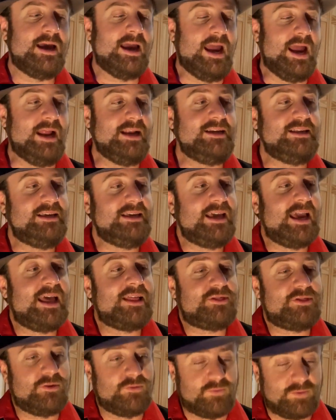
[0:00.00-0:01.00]
And
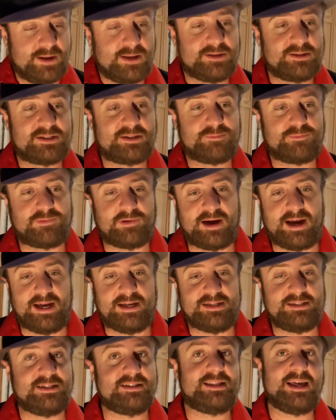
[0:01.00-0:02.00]
yet, the real
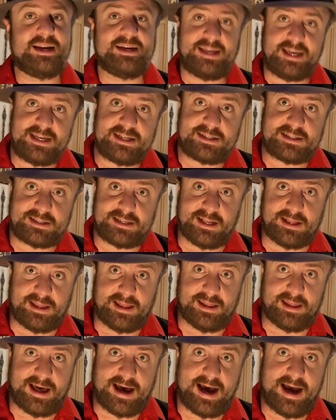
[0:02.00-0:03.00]
surprise is that he's still
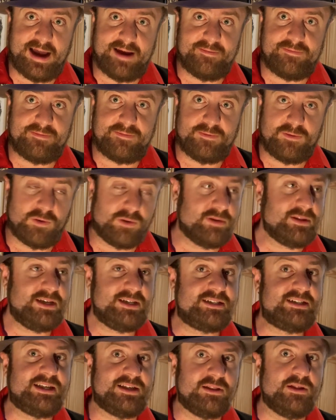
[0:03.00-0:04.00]
alive. Or at
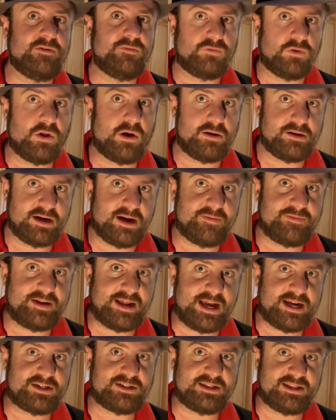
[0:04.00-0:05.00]
least he lived long enough to
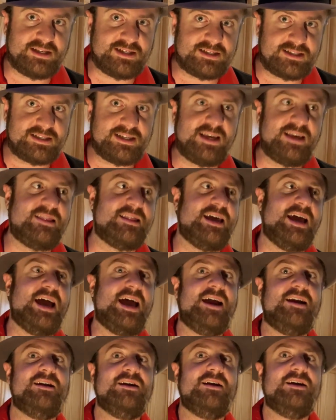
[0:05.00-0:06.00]
actually see
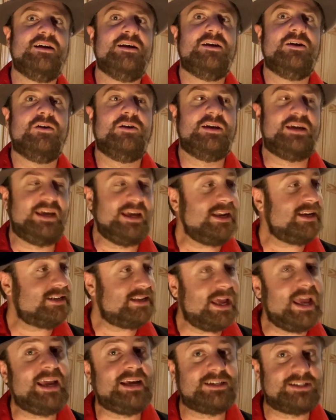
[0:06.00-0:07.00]
that. He
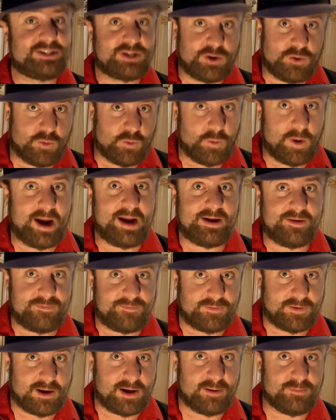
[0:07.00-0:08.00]
takes quite a
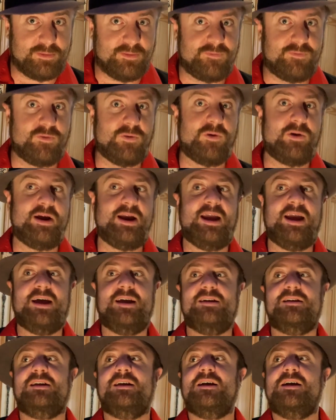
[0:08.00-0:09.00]
fall
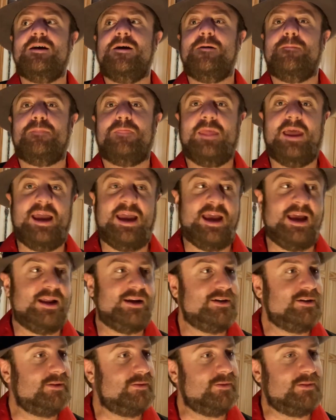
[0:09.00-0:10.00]
beforehand.
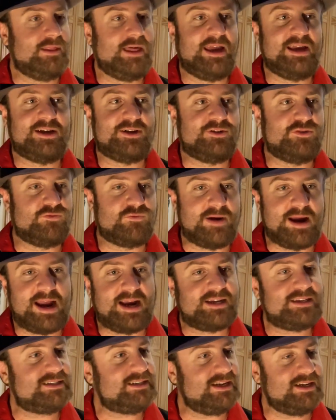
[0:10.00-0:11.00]
And like
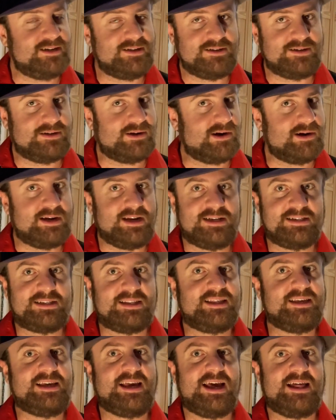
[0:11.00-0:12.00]
Drax in Guardians of
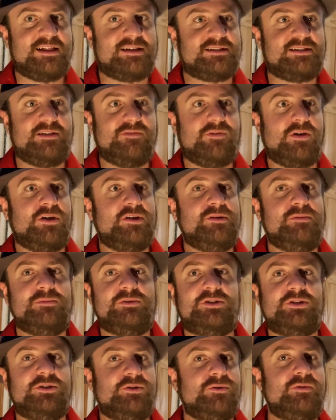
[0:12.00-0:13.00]
the Galaxy Volume
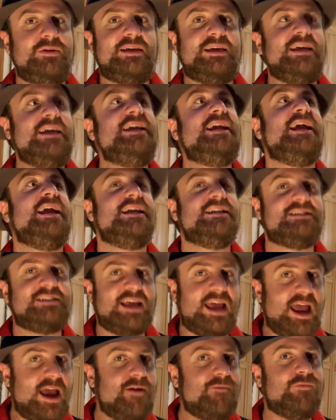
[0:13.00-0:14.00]
two, he hits
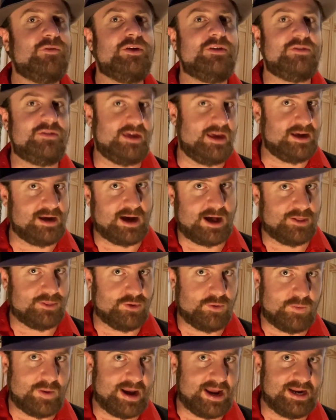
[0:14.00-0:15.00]
everything on the
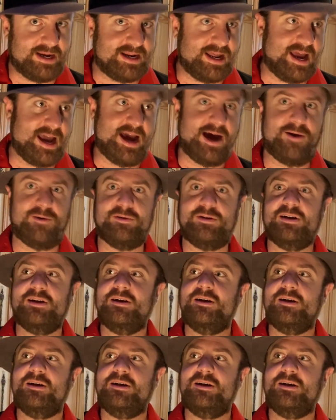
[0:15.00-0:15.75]
way down.